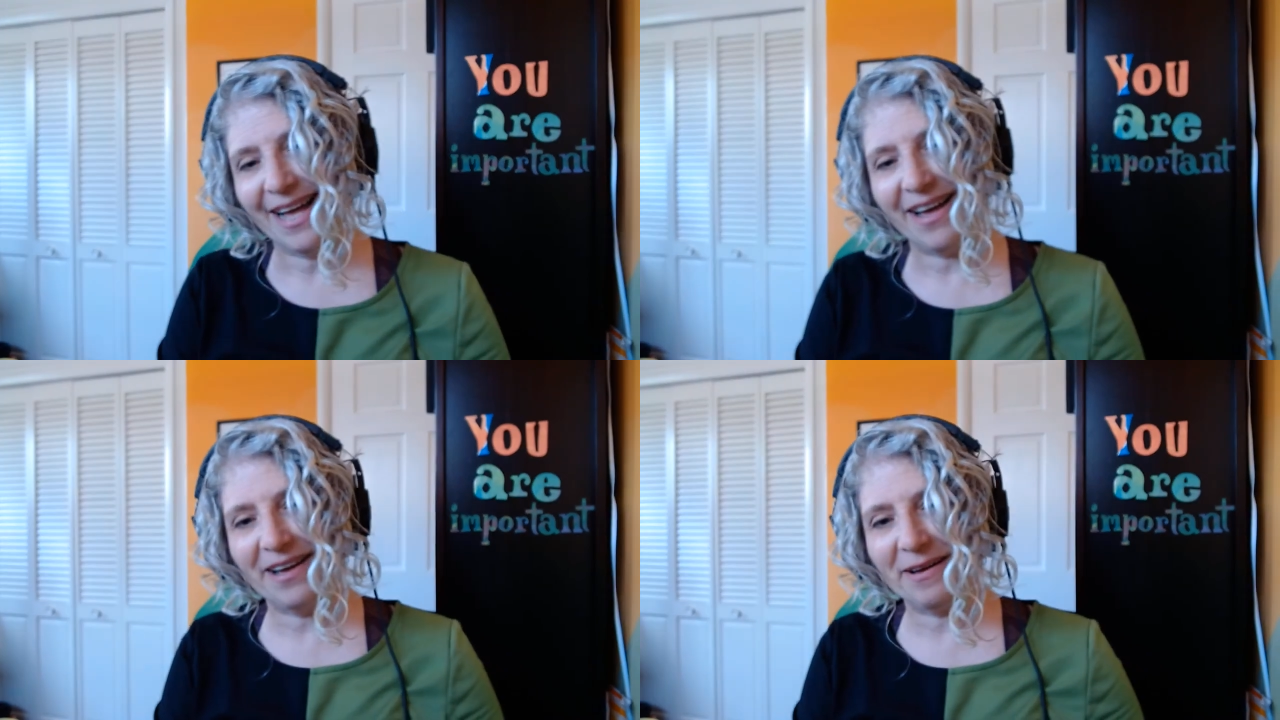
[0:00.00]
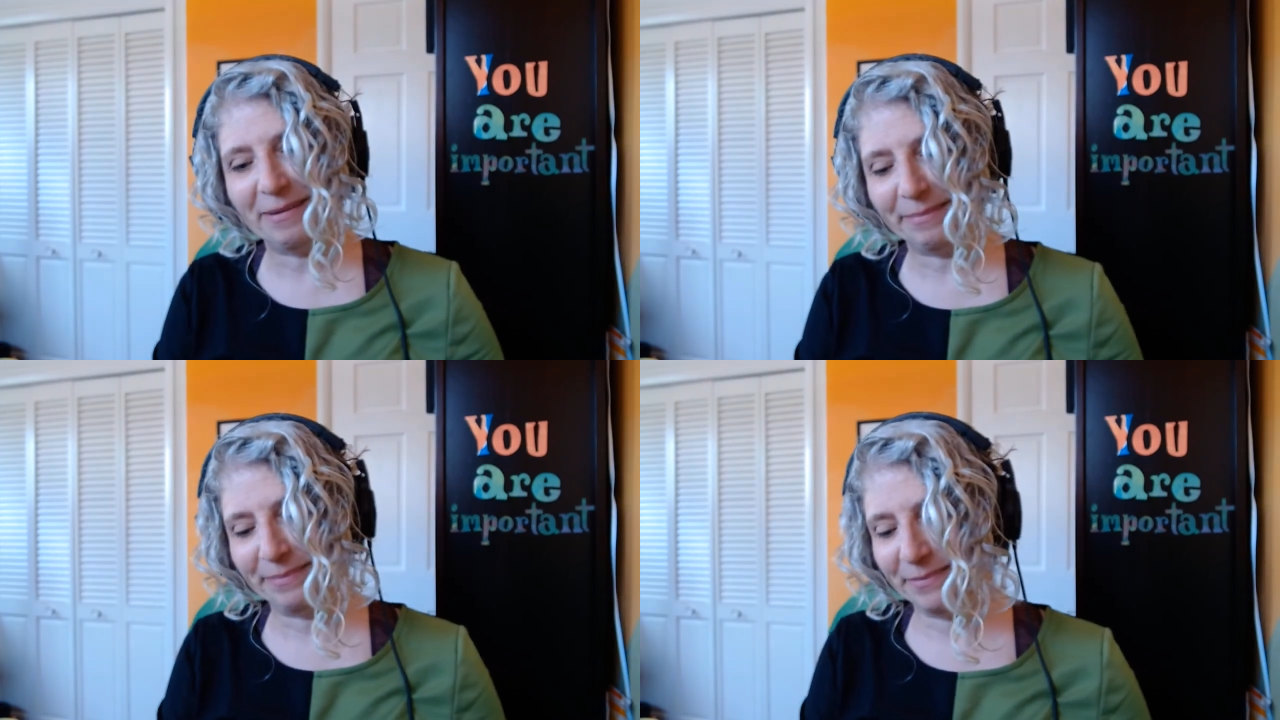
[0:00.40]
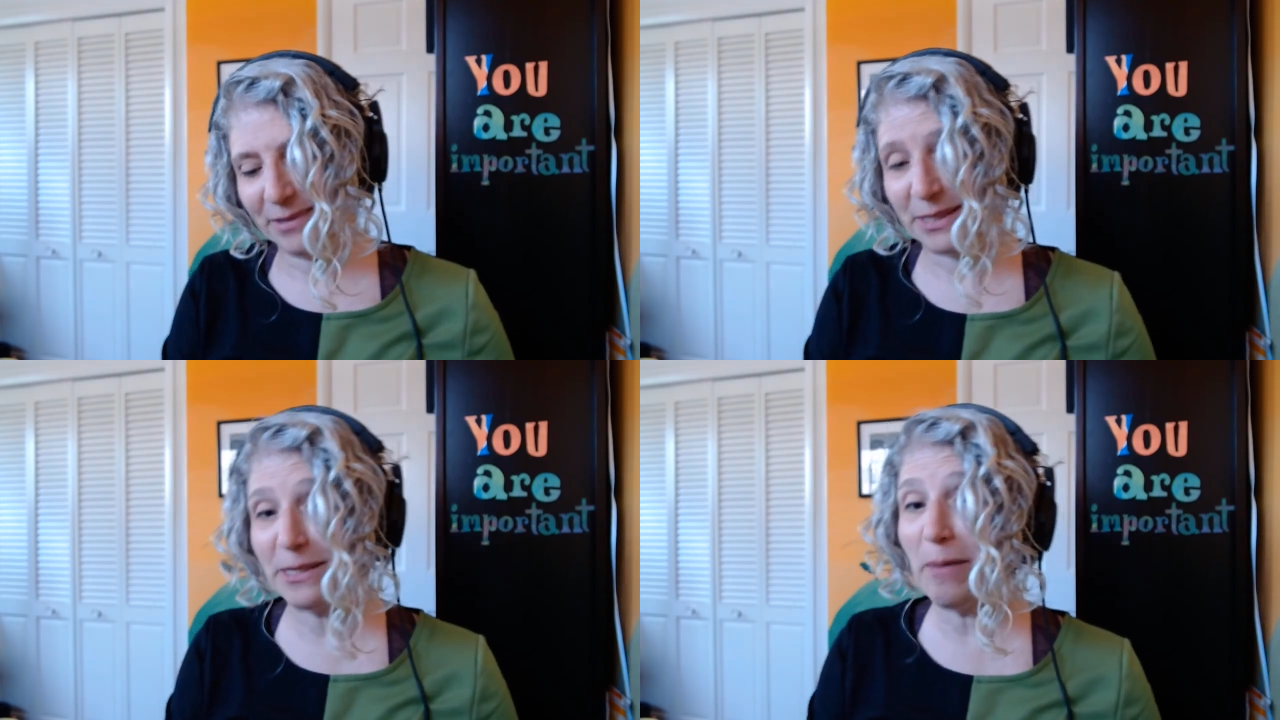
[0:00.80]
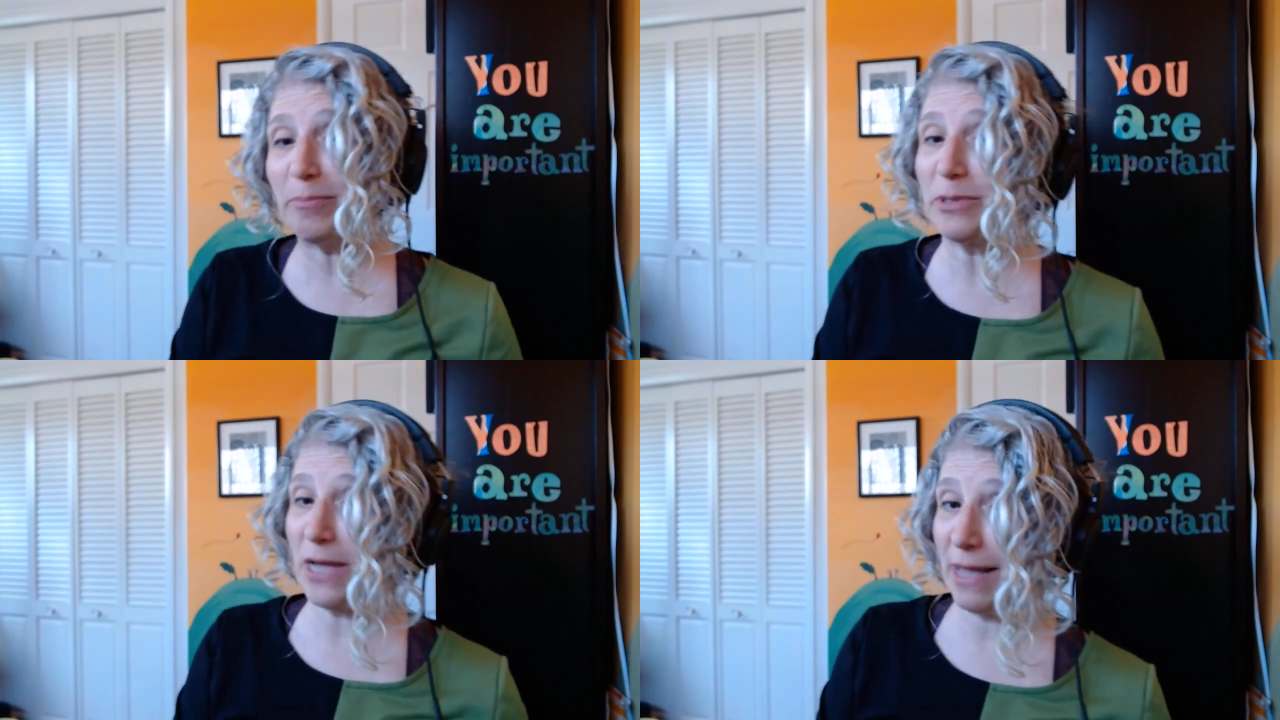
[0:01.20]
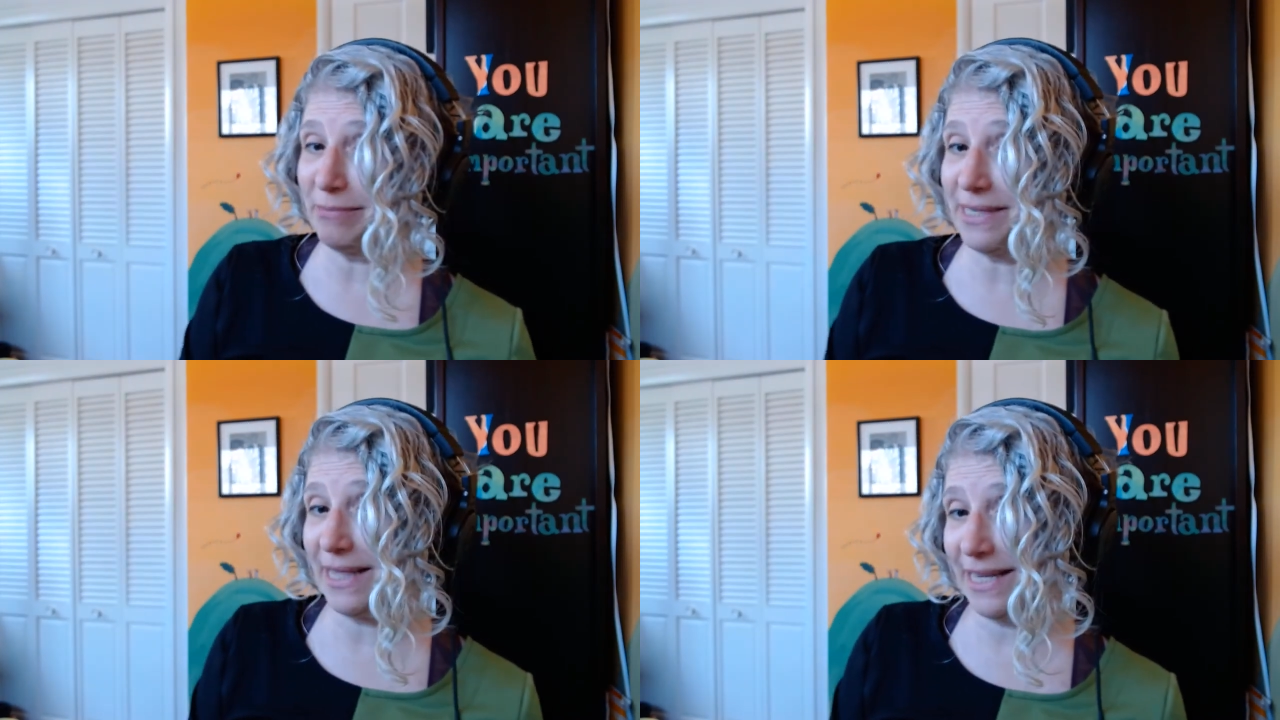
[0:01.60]
Um,
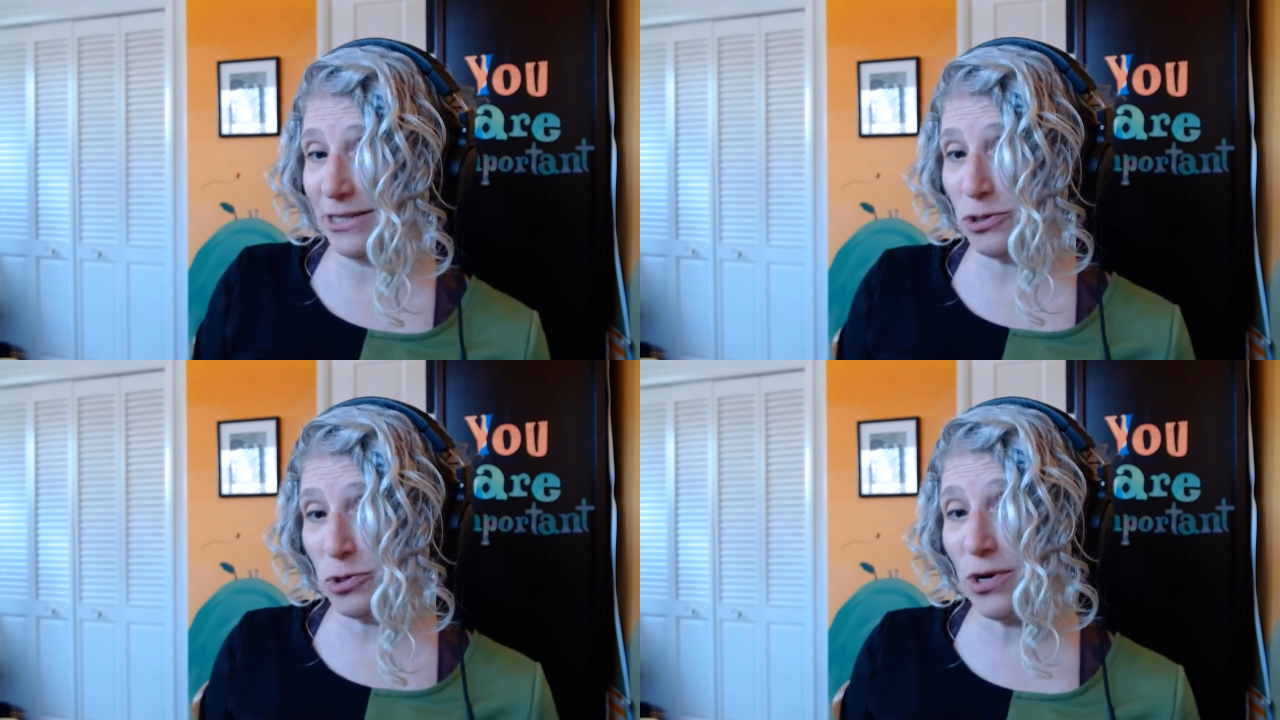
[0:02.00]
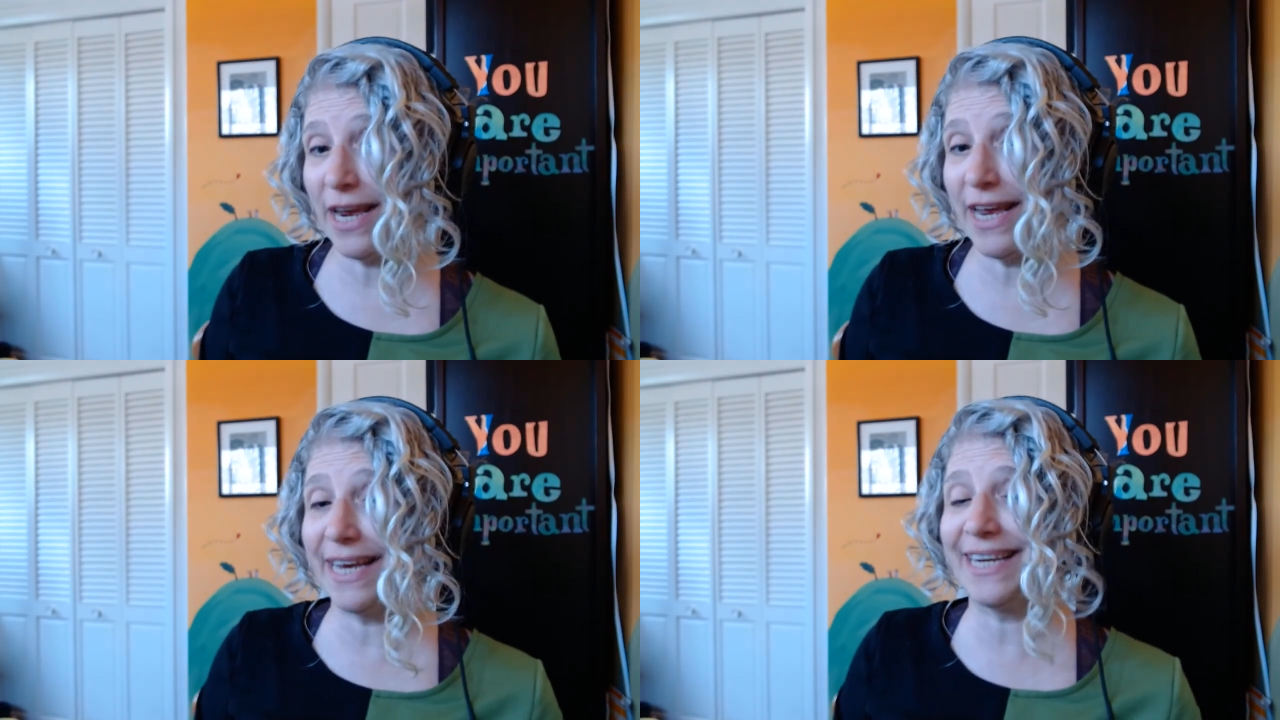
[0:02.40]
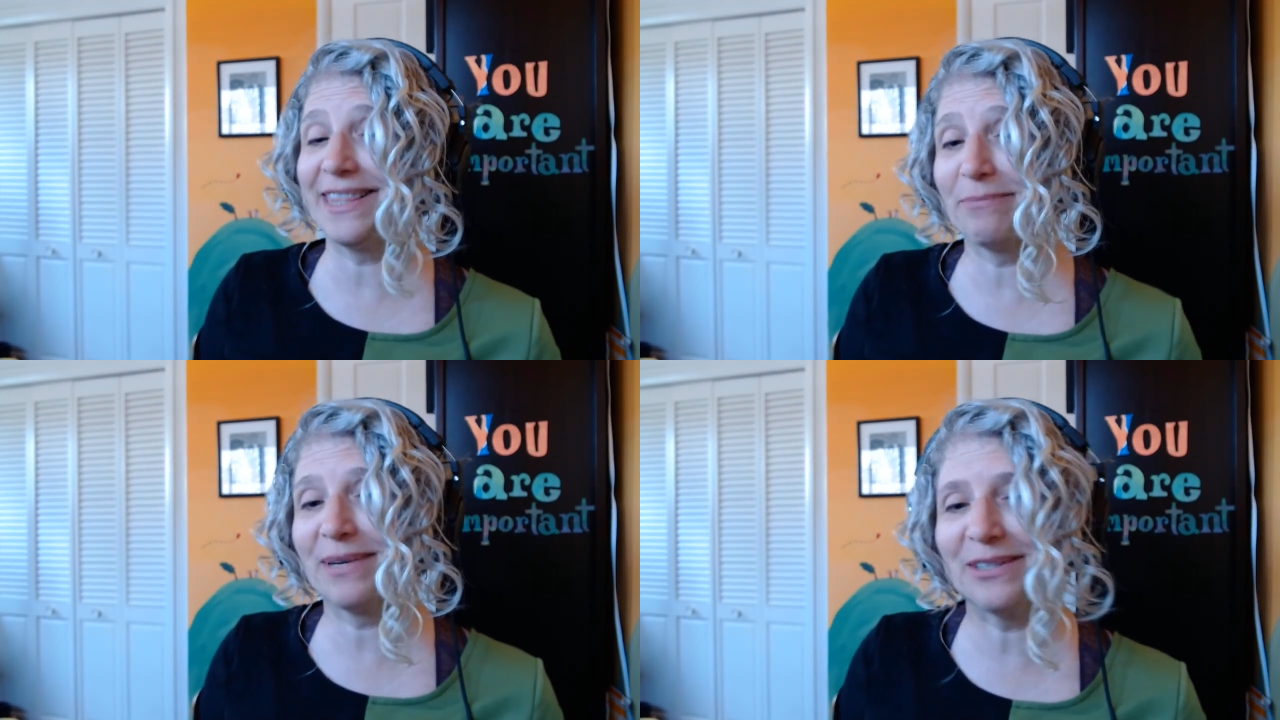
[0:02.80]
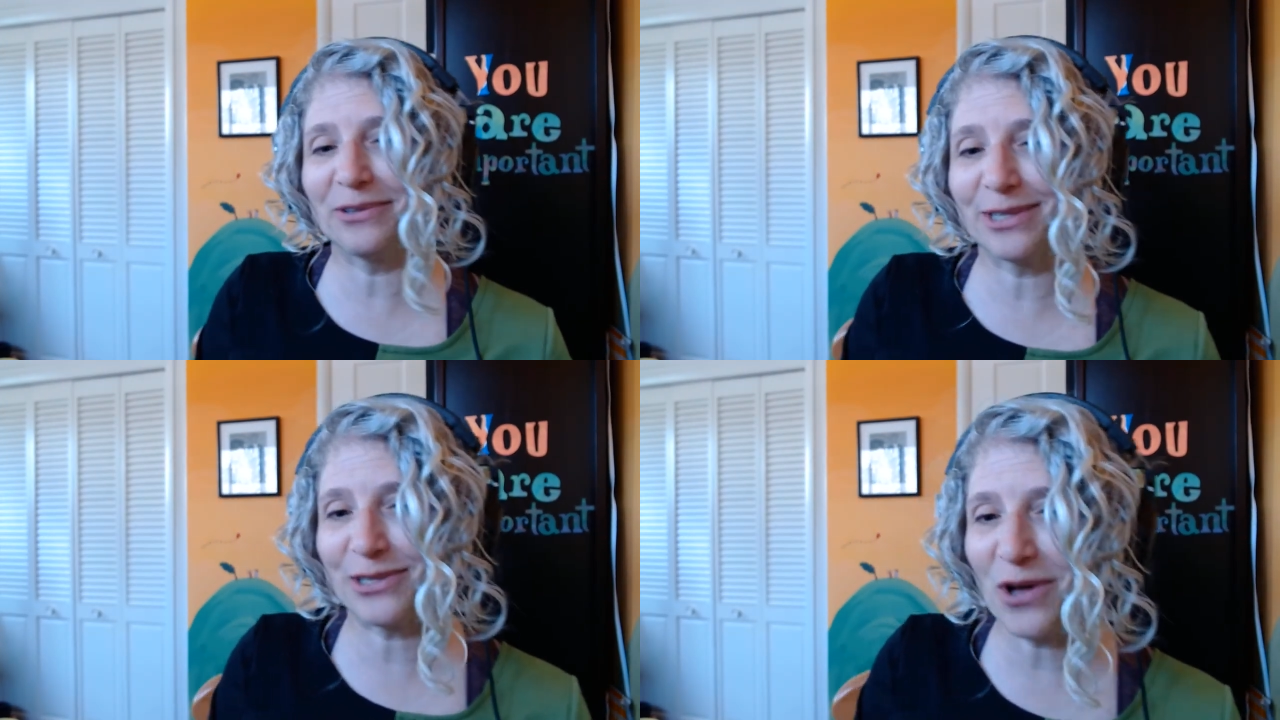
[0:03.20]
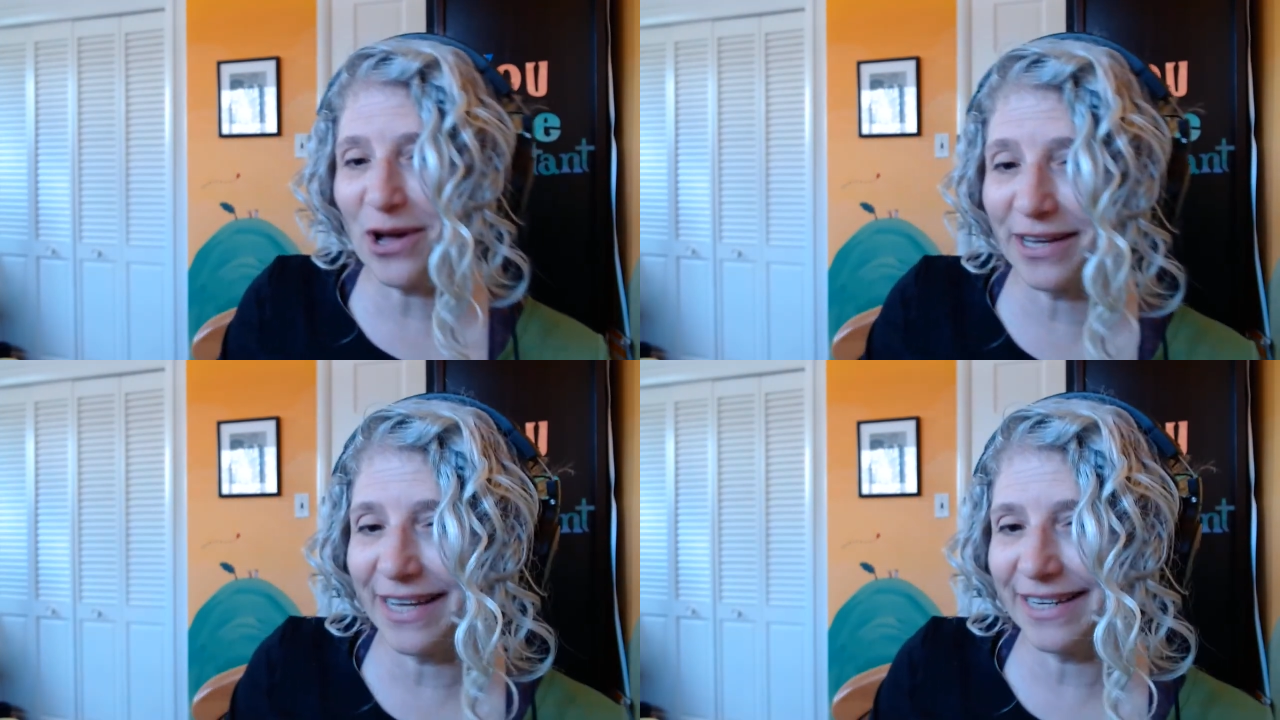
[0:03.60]
sometimes they like to trade in the middle of the
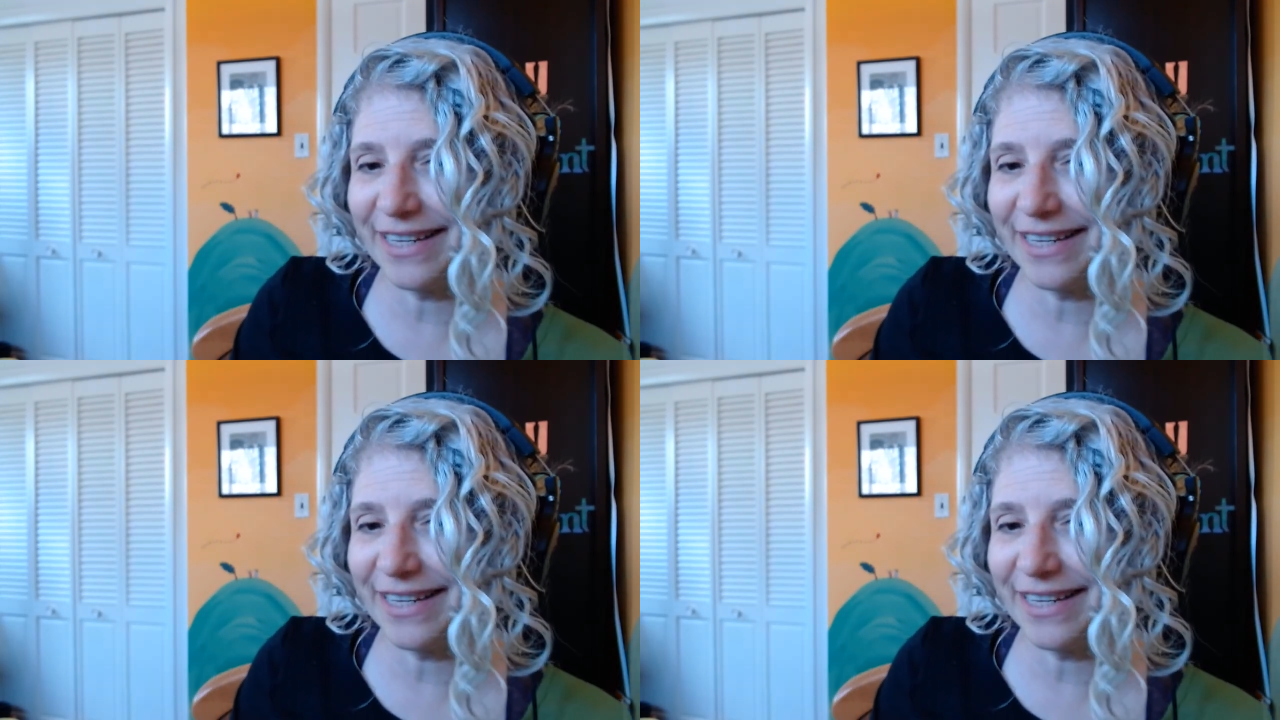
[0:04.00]
song.